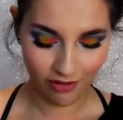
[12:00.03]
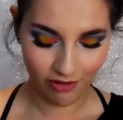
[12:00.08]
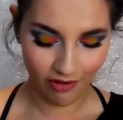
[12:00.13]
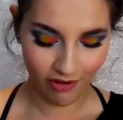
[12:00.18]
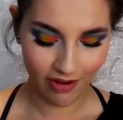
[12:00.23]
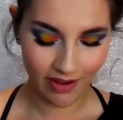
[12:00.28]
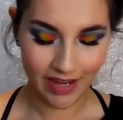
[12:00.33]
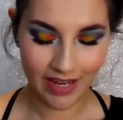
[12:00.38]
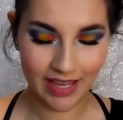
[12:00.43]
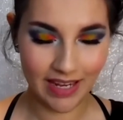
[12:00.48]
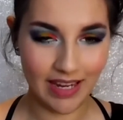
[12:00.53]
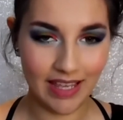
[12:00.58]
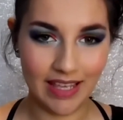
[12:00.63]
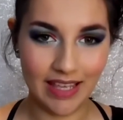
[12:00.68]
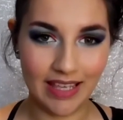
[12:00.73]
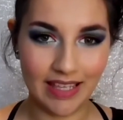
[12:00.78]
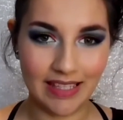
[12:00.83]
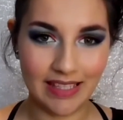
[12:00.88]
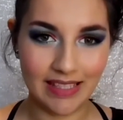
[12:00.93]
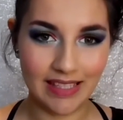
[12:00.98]
door. It
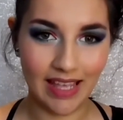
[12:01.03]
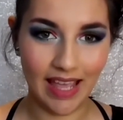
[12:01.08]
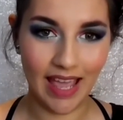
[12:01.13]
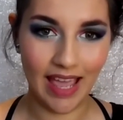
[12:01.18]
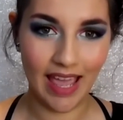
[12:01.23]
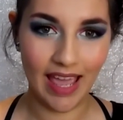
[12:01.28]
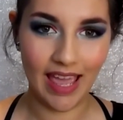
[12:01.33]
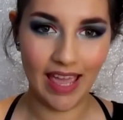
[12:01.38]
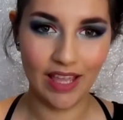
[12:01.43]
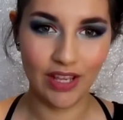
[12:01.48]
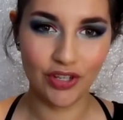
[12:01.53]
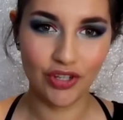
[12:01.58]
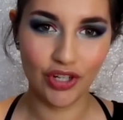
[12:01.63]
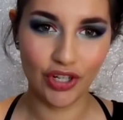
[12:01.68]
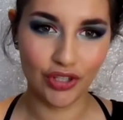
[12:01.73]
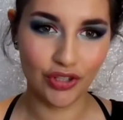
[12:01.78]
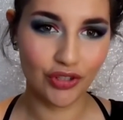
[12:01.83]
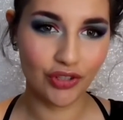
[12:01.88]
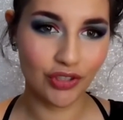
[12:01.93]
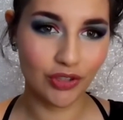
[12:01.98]
is a
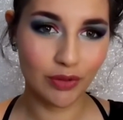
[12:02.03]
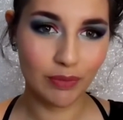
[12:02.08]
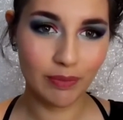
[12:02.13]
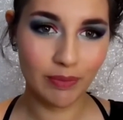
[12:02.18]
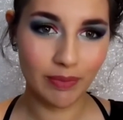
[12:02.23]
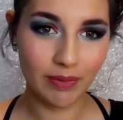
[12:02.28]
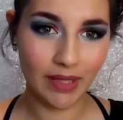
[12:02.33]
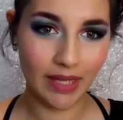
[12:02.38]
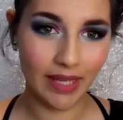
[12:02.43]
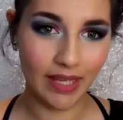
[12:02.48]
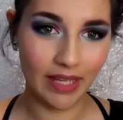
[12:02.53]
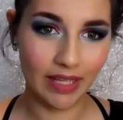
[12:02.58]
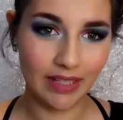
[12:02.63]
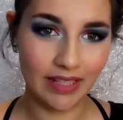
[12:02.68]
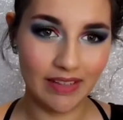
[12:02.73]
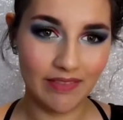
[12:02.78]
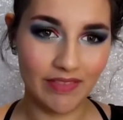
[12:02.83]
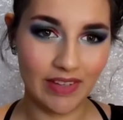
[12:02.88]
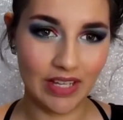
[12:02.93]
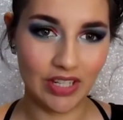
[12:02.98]
church group,
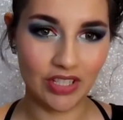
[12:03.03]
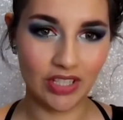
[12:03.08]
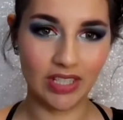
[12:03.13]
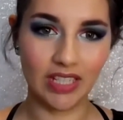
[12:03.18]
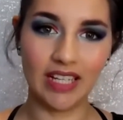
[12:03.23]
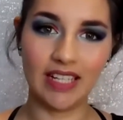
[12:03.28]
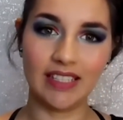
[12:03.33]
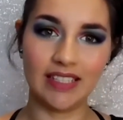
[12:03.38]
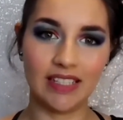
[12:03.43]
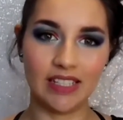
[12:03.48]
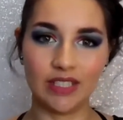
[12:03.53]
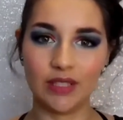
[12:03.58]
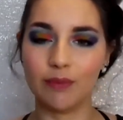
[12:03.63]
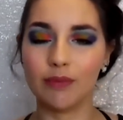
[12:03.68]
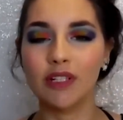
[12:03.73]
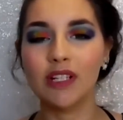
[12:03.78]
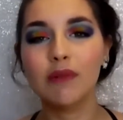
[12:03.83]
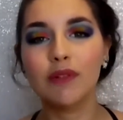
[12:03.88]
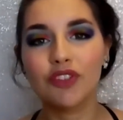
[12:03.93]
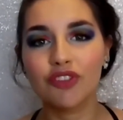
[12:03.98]
and evangelizing
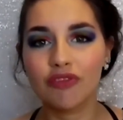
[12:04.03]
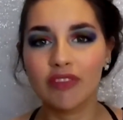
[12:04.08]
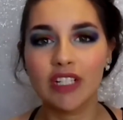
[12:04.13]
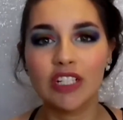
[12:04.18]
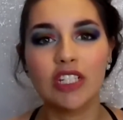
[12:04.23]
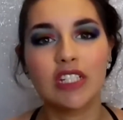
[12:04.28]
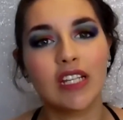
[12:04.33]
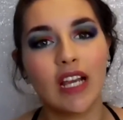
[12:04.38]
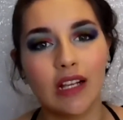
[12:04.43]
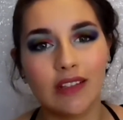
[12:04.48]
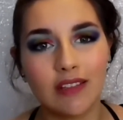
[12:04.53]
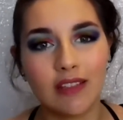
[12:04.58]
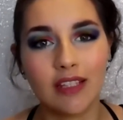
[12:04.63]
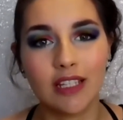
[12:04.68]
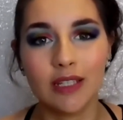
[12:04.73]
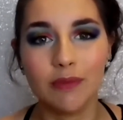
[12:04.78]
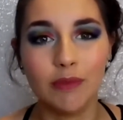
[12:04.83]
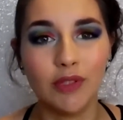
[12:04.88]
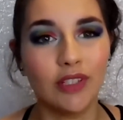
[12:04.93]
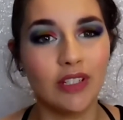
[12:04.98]
is pretty much reaching out to
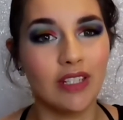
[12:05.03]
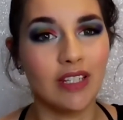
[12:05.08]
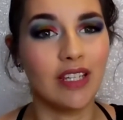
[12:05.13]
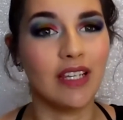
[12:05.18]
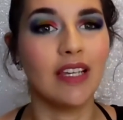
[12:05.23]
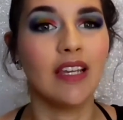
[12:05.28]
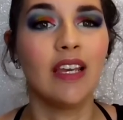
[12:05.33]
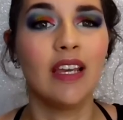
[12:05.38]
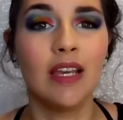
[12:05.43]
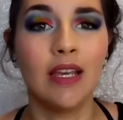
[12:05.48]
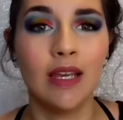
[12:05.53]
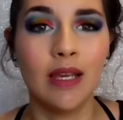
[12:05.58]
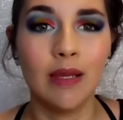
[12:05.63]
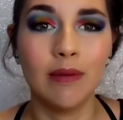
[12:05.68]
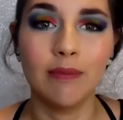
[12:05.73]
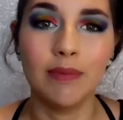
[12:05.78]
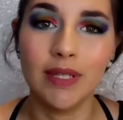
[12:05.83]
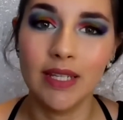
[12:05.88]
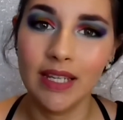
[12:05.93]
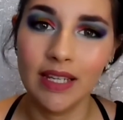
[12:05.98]
the community,
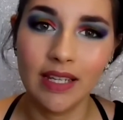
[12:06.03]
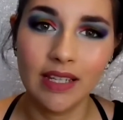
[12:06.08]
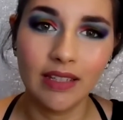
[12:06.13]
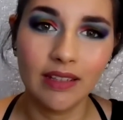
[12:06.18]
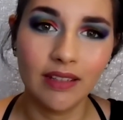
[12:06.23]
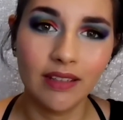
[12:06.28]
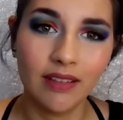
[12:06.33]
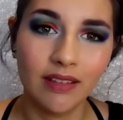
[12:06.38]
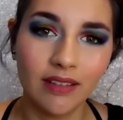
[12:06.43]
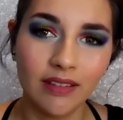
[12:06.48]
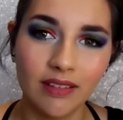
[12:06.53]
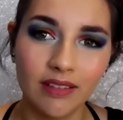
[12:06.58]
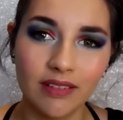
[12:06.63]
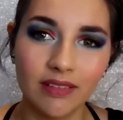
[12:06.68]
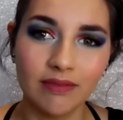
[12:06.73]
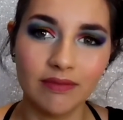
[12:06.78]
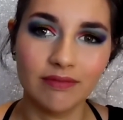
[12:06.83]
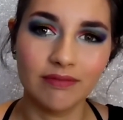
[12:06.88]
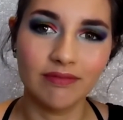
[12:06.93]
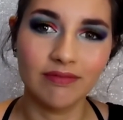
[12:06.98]
being
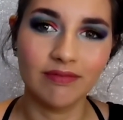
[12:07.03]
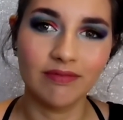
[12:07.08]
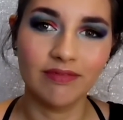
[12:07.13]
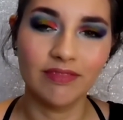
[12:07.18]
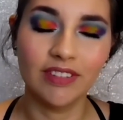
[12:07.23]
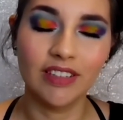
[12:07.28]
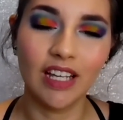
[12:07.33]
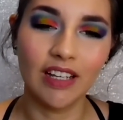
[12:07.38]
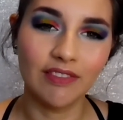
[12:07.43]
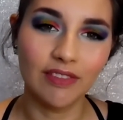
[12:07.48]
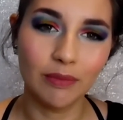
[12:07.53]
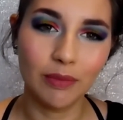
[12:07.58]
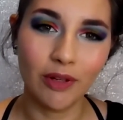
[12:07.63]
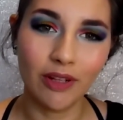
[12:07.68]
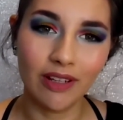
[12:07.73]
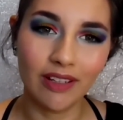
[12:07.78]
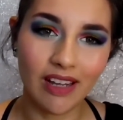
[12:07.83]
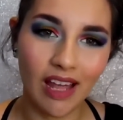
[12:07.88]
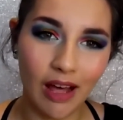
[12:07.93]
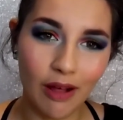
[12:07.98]

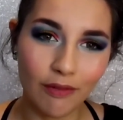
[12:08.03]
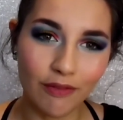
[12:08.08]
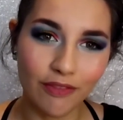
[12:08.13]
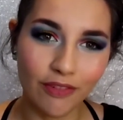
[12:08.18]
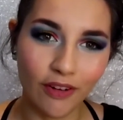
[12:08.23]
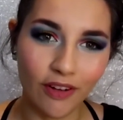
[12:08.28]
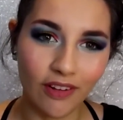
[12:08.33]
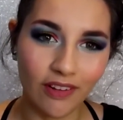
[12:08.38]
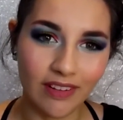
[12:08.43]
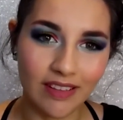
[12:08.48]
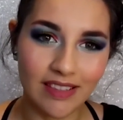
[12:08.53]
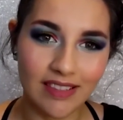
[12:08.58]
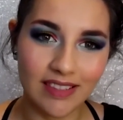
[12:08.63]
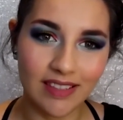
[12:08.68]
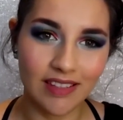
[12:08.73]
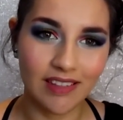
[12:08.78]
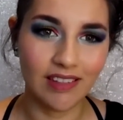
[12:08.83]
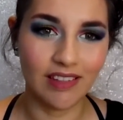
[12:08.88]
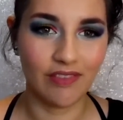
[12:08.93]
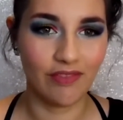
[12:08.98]
lovable and helpful, and
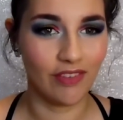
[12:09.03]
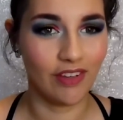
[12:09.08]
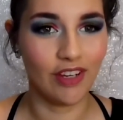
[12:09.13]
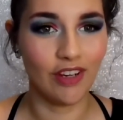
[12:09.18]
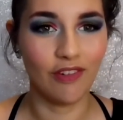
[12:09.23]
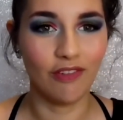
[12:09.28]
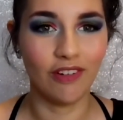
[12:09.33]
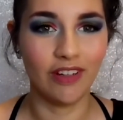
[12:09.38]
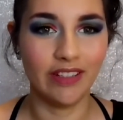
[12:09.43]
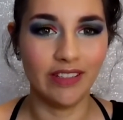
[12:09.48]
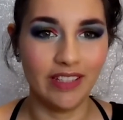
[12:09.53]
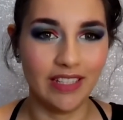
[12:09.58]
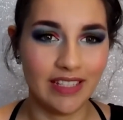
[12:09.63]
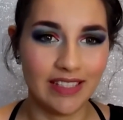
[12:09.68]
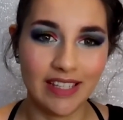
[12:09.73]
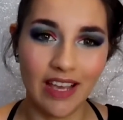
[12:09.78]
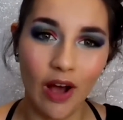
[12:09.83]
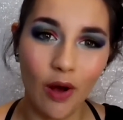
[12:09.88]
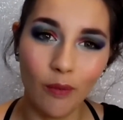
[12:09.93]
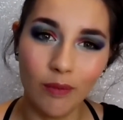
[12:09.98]
seeing if anyone
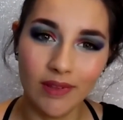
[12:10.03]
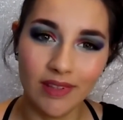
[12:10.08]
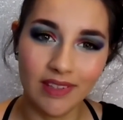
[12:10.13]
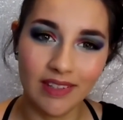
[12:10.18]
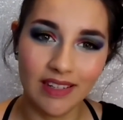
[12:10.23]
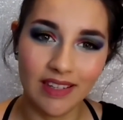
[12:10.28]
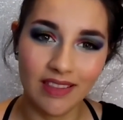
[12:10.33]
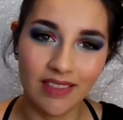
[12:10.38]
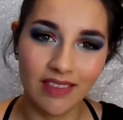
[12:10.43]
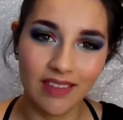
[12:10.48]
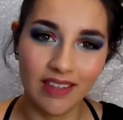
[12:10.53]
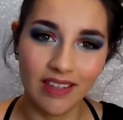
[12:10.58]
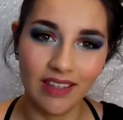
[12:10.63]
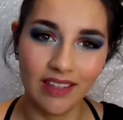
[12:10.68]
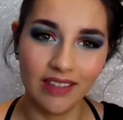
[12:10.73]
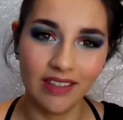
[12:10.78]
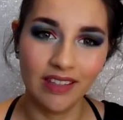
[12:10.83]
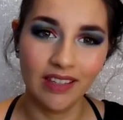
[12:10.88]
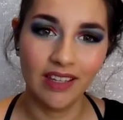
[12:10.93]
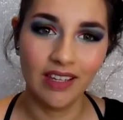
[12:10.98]
needs help with
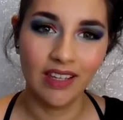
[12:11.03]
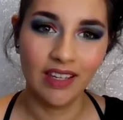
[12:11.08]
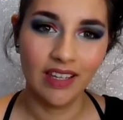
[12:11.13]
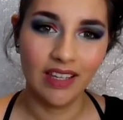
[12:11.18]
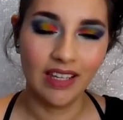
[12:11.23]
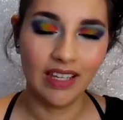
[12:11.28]
anything.